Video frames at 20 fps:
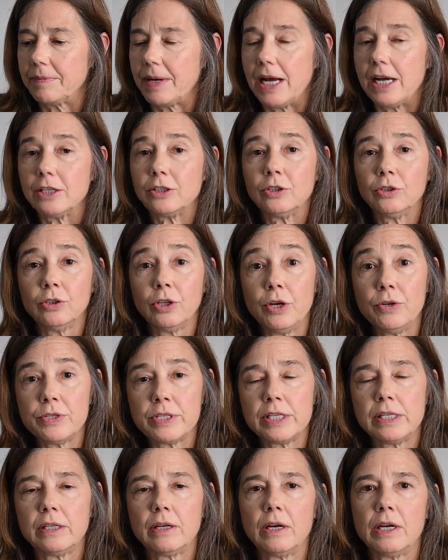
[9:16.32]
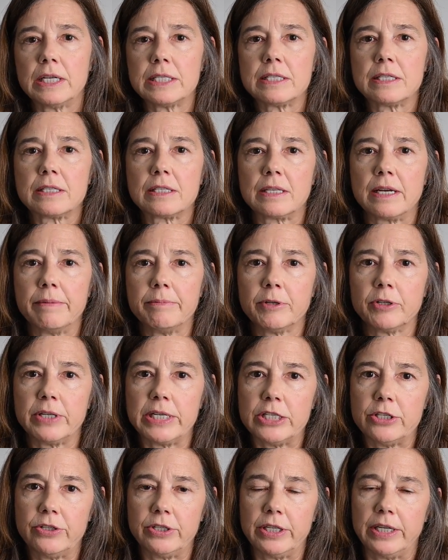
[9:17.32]
A closing cost summary
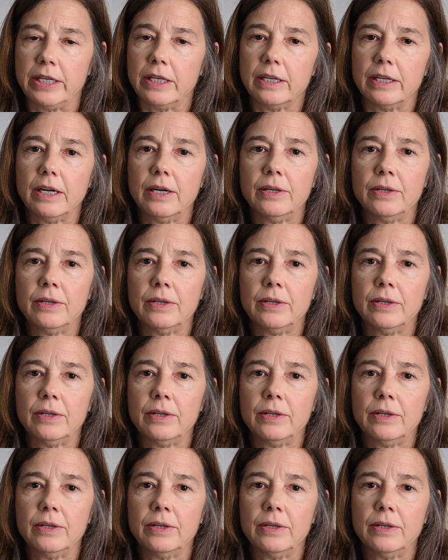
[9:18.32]
sheet.